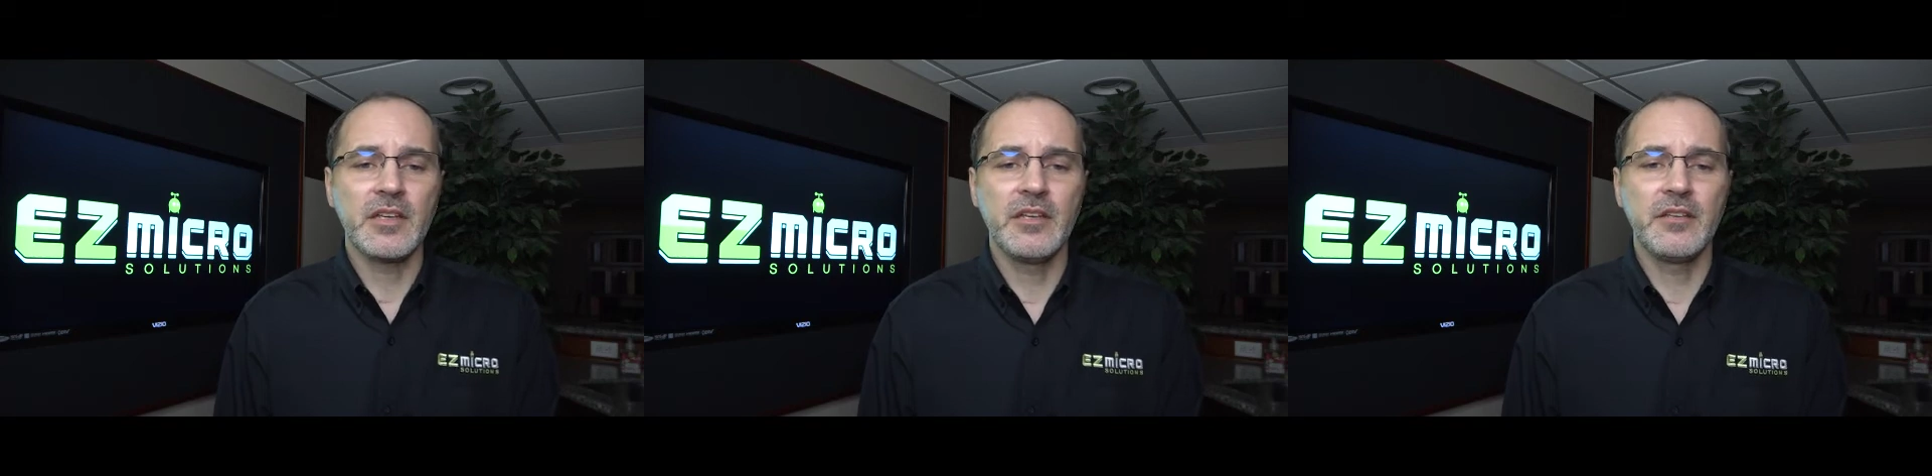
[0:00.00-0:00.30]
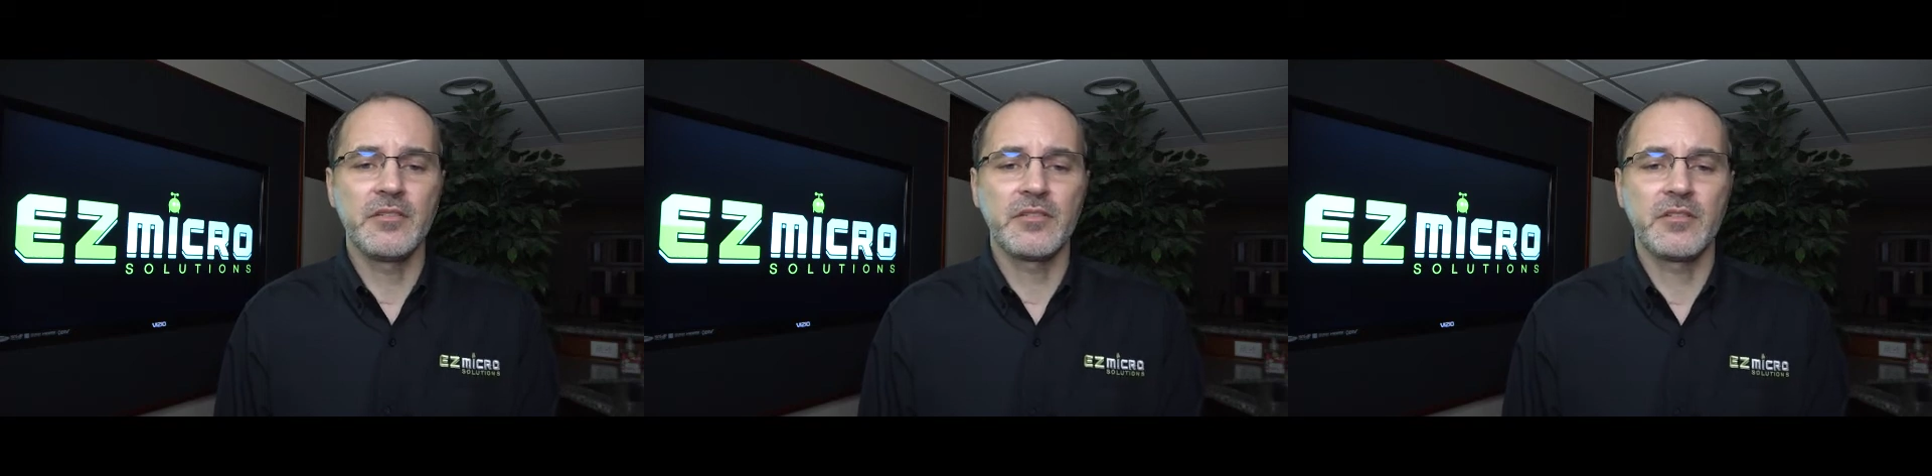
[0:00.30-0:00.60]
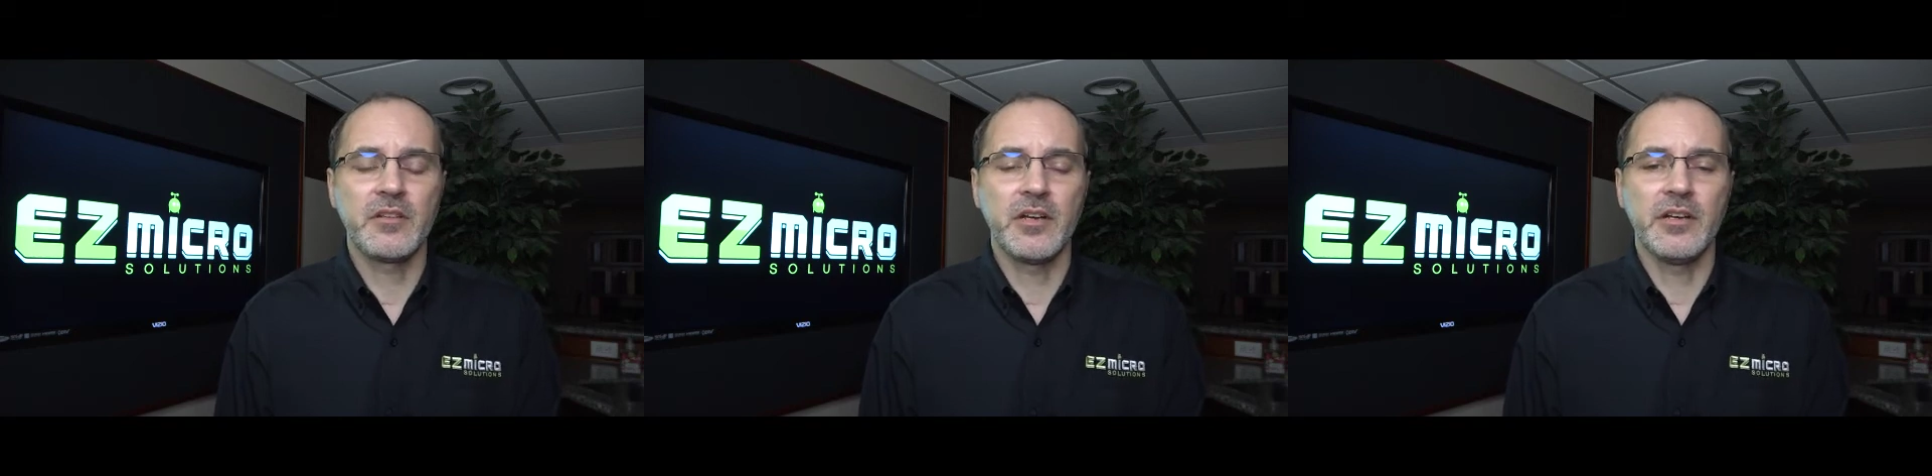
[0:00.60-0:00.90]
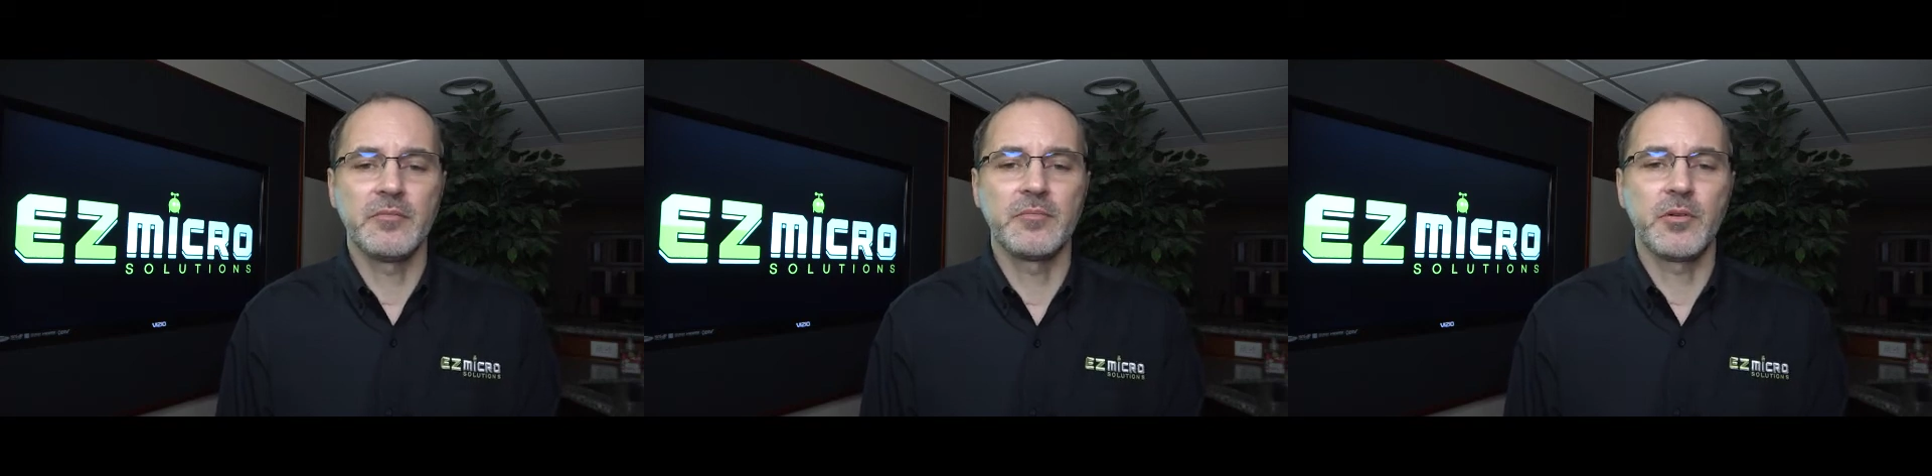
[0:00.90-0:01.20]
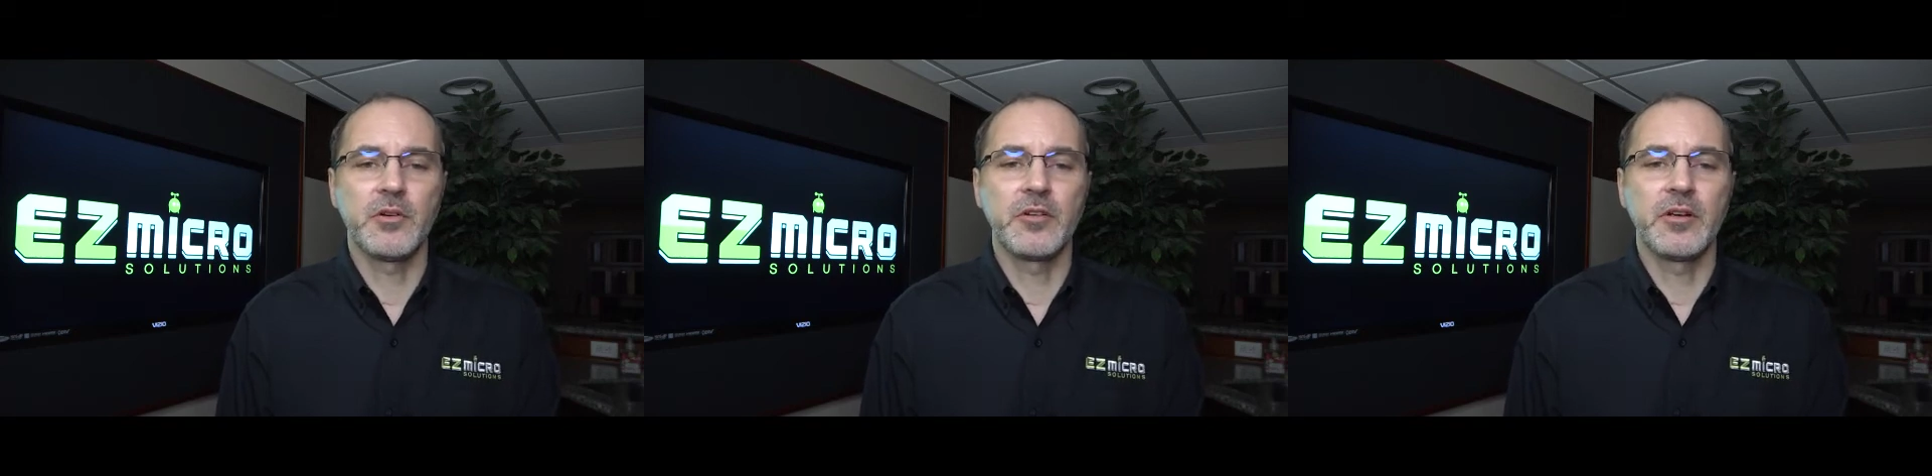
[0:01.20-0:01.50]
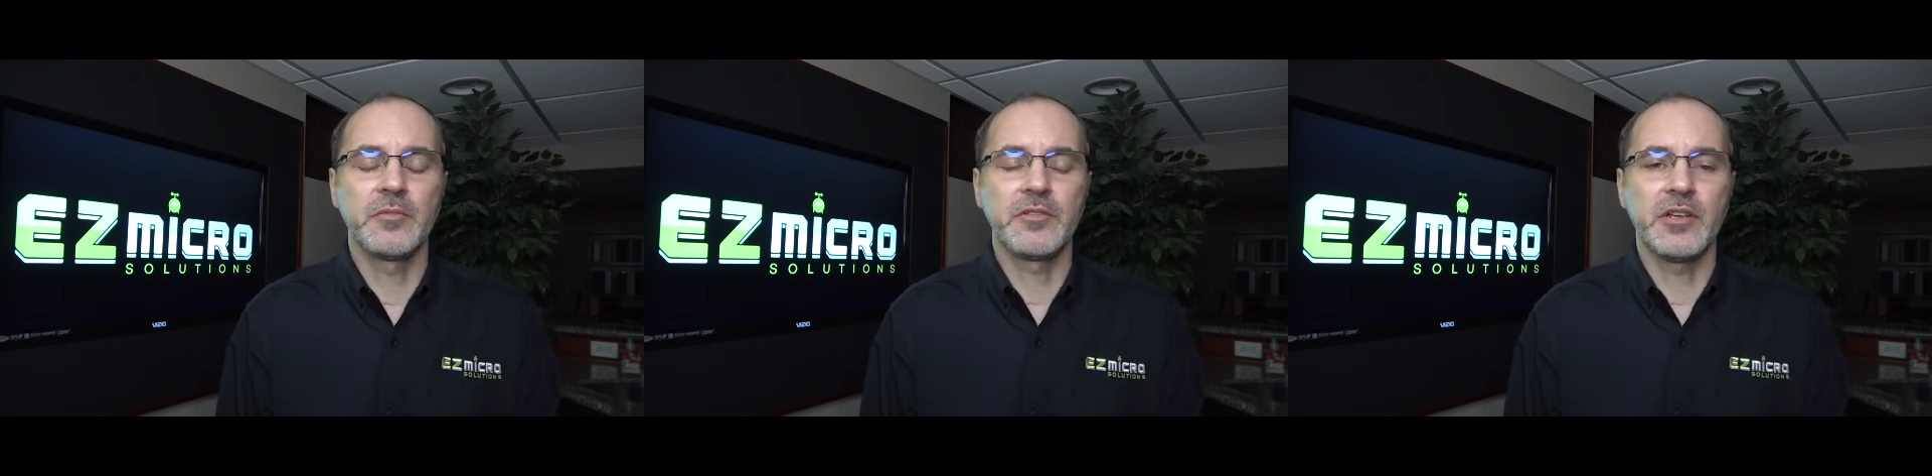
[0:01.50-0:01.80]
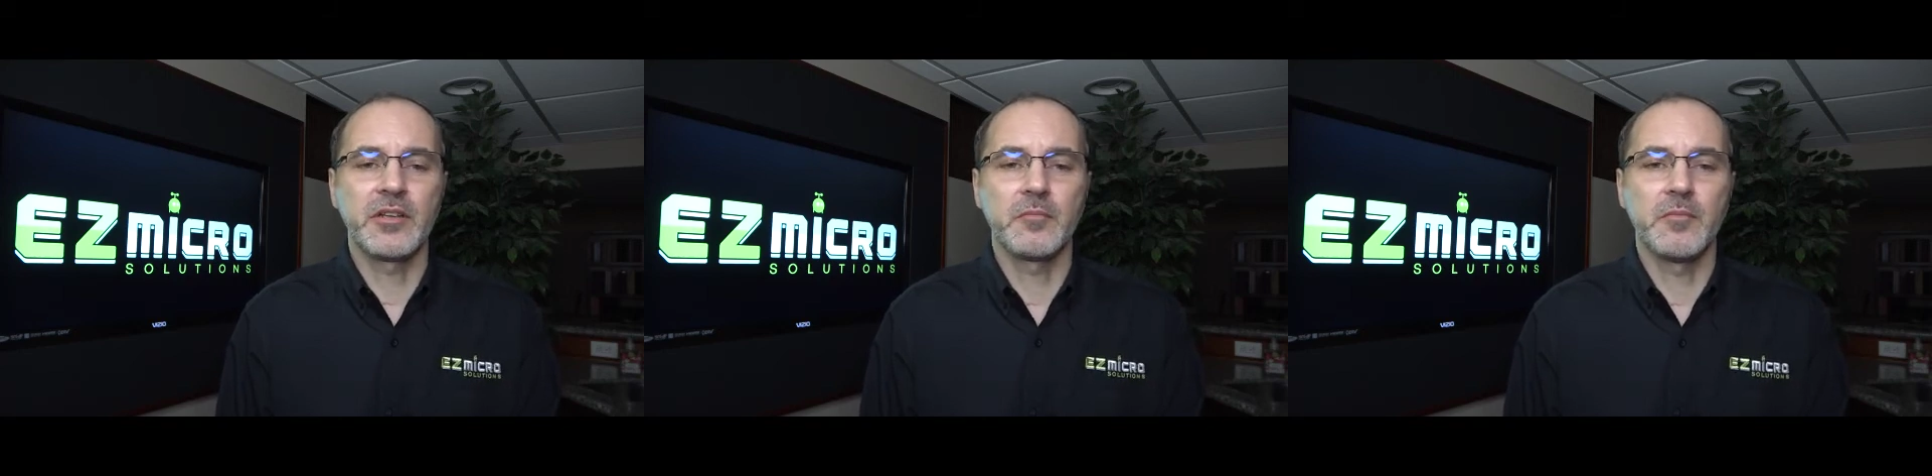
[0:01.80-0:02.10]
is programs
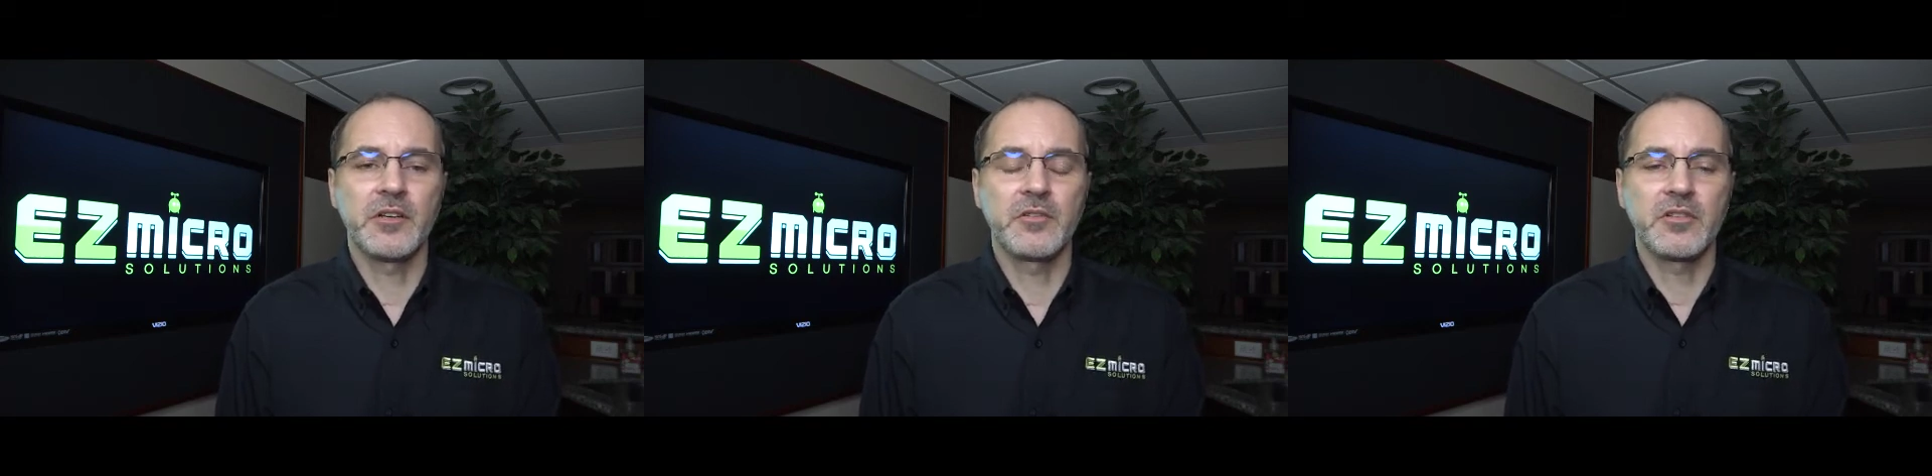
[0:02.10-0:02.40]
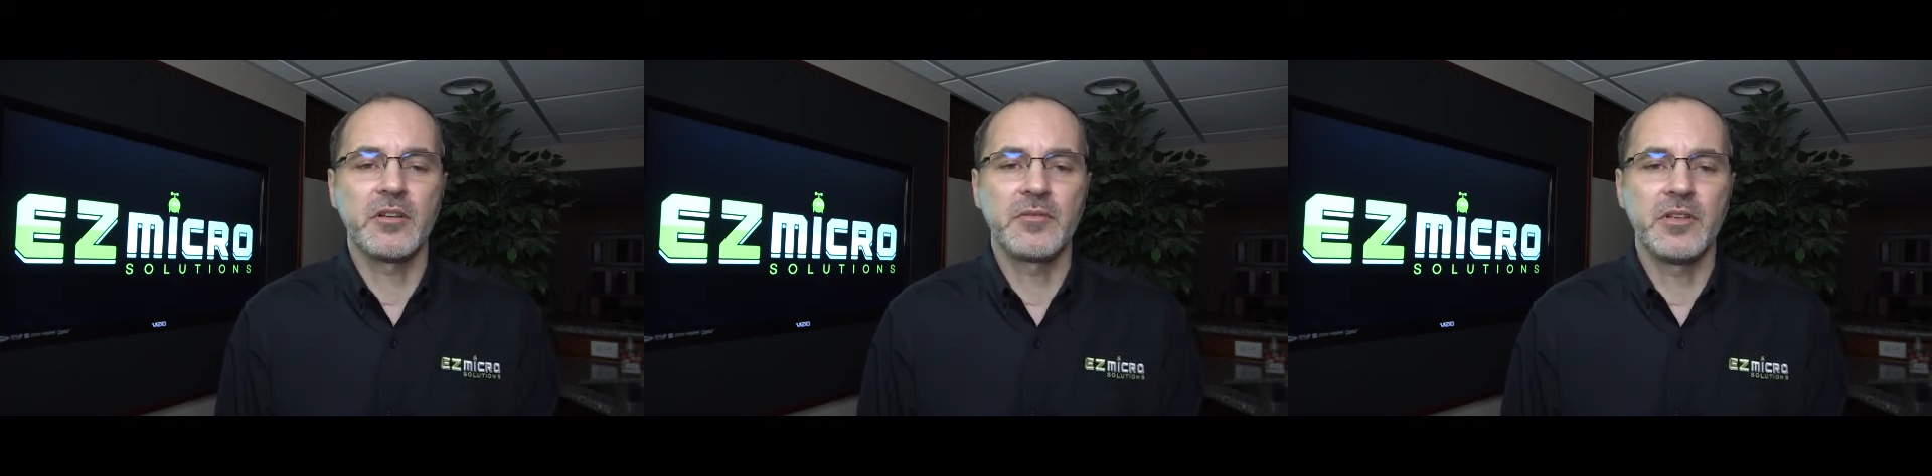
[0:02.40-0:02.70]
like Microsoft